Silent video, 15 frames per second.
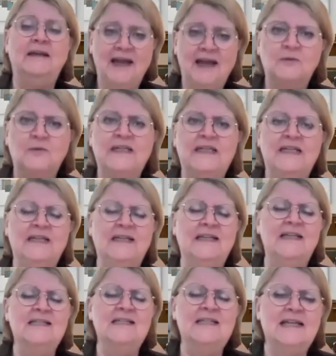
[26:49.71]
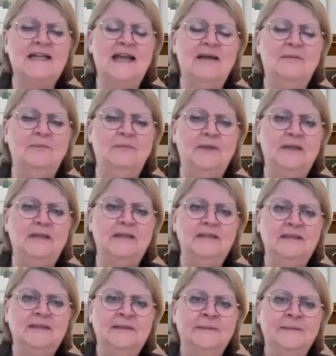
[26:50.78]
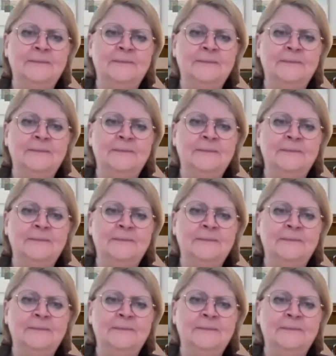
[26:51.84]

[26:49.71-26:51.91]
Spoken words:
how quickly things can happen.